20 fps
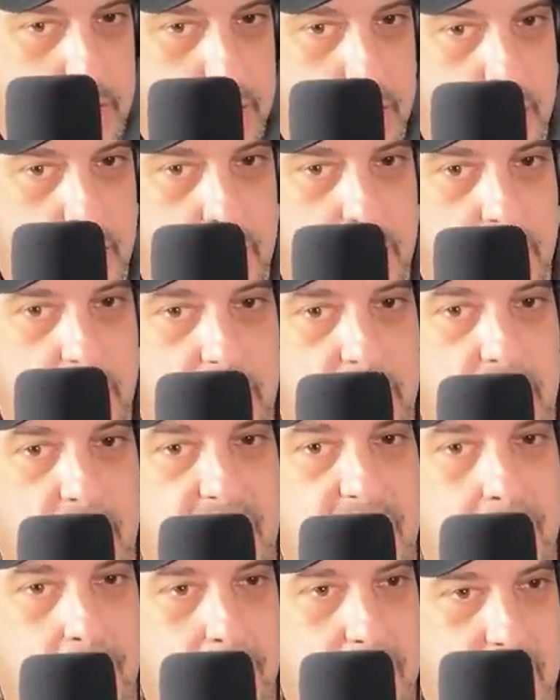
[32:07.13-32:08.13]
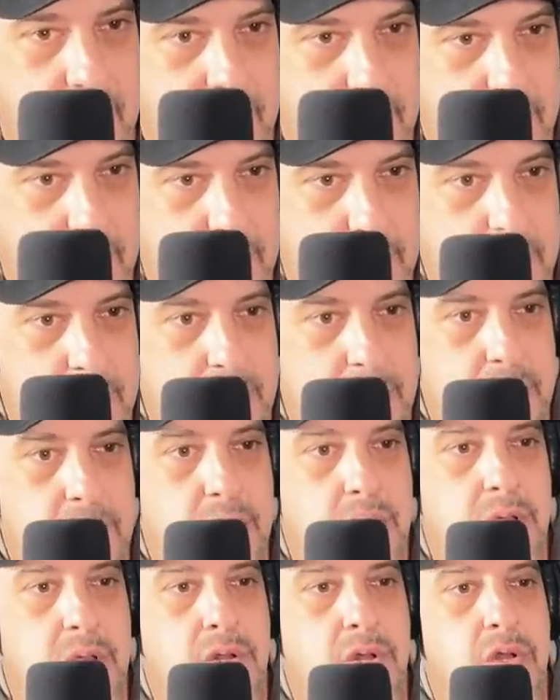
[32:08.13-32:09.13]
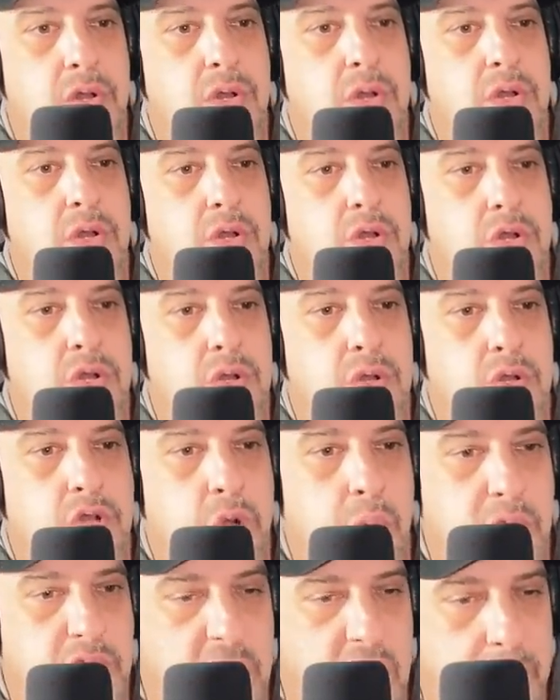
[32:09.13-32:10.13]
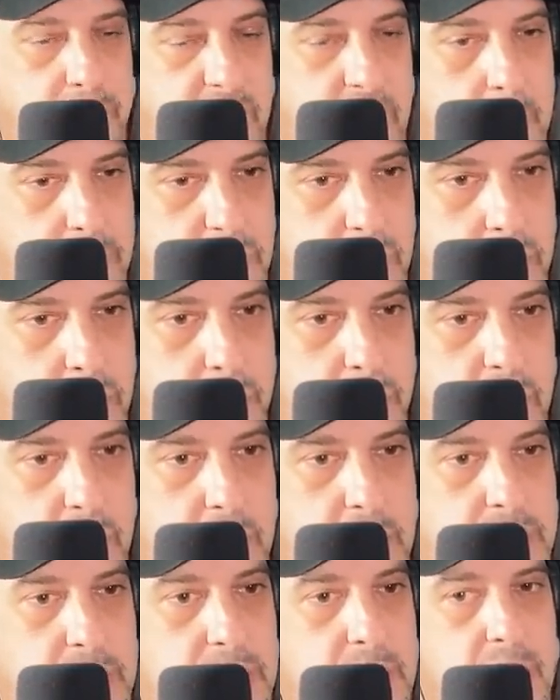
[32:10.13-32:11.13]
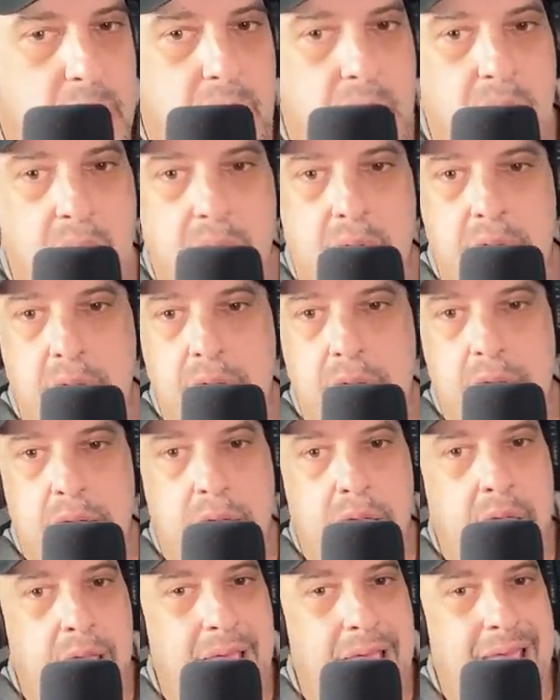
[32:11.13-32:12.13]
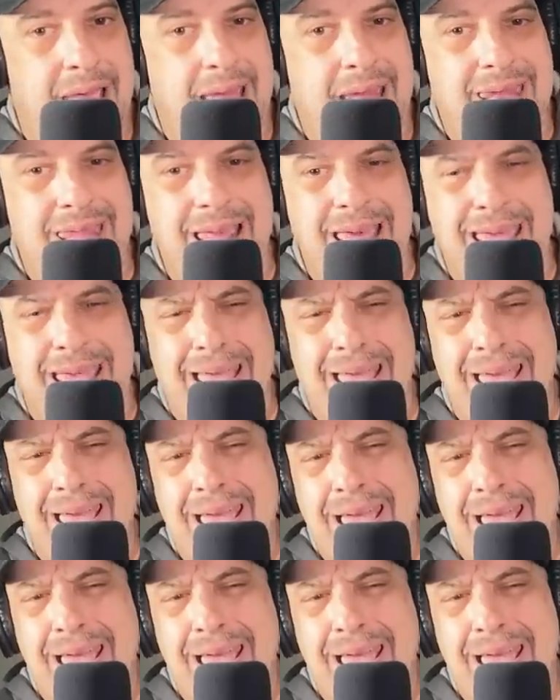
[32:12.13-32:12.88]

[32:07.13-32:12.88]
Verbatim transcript: and they get made and Joey Chang becomes underboss. And like